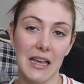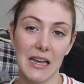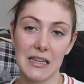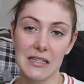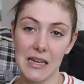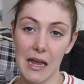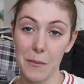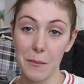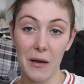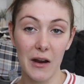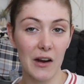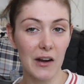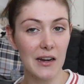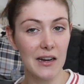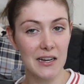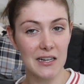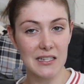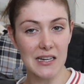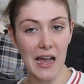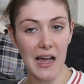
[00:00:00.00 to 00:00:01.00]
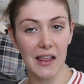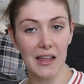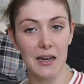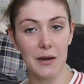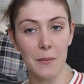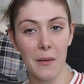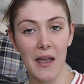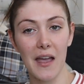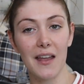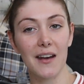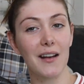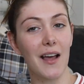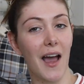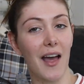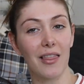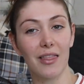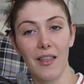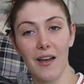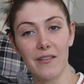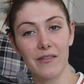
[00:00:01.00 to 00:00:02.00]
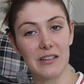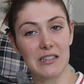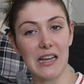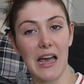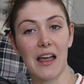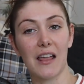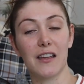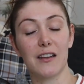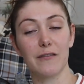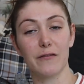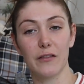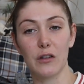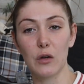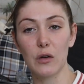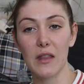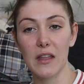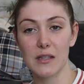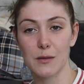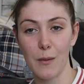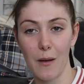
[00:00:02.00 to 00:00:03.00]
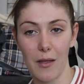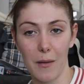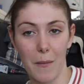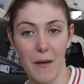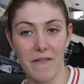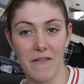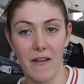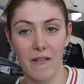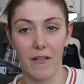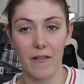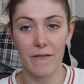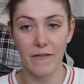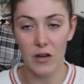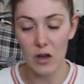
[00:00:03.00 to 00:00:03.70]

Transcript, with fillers: things. I married an Italian man. I love Italian food. That's probably my favorite